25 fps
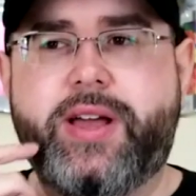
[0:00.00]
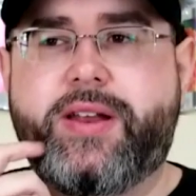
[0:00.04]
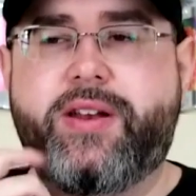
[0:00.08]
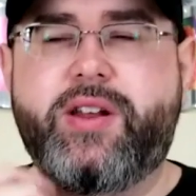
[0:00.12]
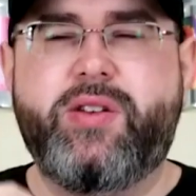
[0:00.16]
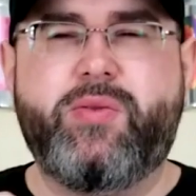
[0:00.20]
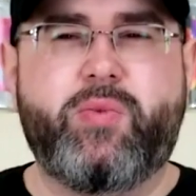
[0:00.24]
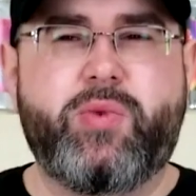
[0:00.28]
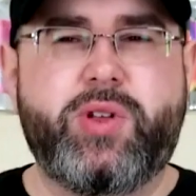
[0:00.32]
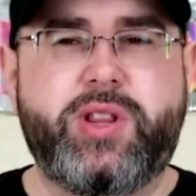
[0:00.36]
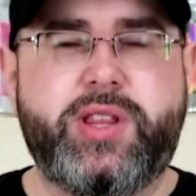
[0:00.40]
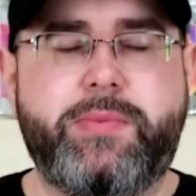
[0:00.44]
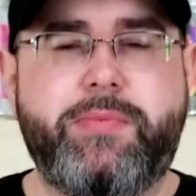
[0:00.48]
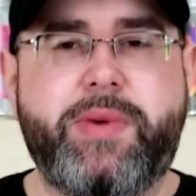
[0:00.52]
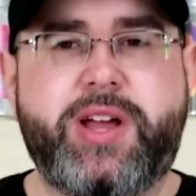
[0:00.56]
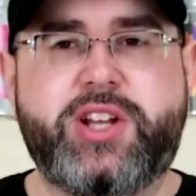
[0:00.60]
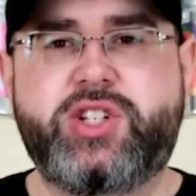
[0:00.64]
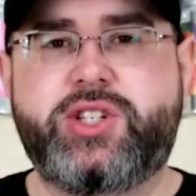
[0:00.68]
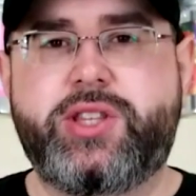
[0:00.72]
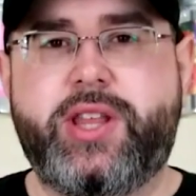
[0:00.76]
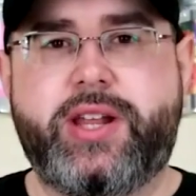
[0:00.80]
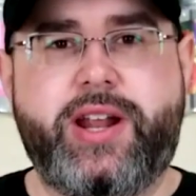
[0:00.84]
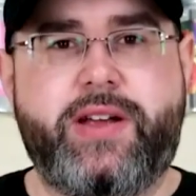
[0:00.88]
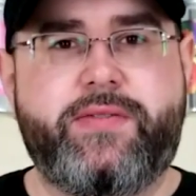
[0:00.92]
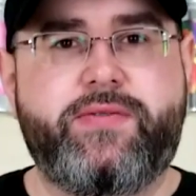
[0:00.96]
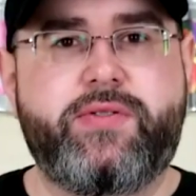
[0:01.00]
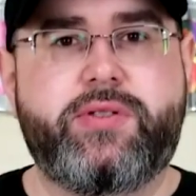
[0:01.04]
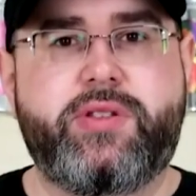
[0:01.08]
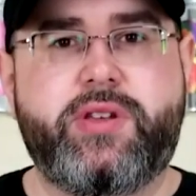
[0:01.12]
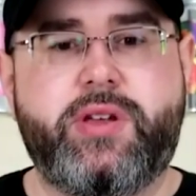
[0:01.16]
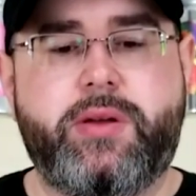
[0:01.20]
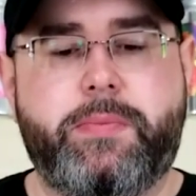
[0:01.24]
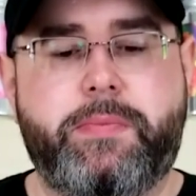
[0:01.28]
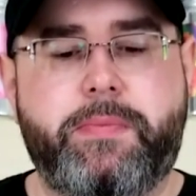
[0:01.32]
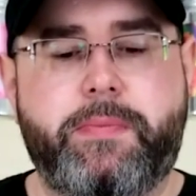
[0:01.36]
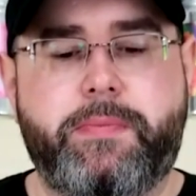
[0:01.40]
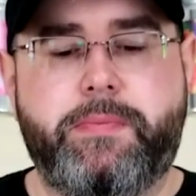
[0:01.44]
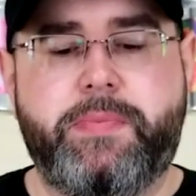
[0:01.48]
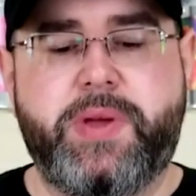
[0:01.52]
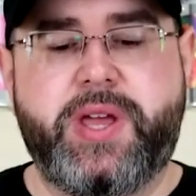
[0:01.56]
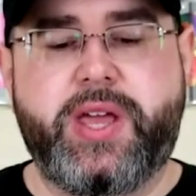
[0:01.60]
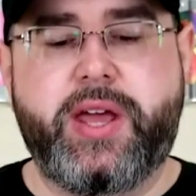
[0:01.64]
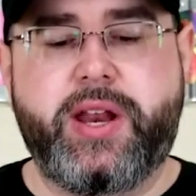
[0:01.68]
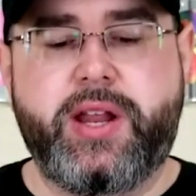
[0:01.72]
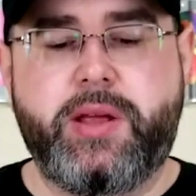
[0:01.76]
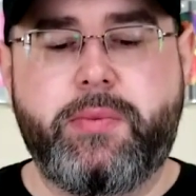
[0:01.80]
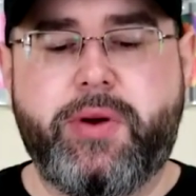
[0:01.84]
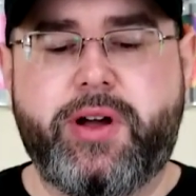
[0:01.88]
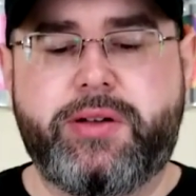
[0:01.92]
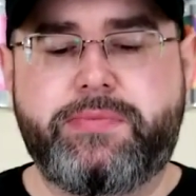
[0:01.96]
I didn't really mention that after the
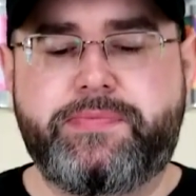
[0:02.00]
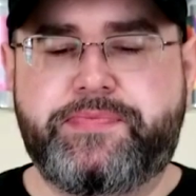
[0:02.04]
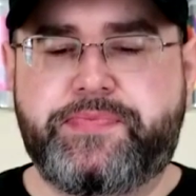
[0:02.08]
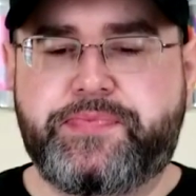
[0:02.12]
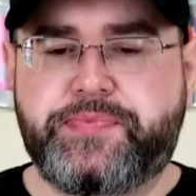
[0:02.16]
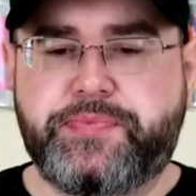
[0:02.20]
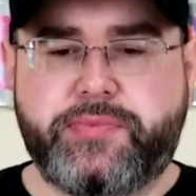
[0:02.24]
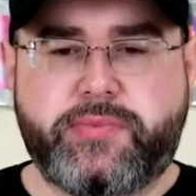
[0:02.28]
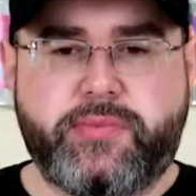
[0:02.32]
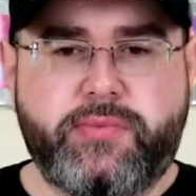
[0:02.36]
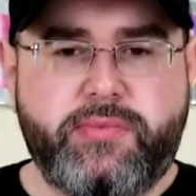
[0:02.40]
beginning, but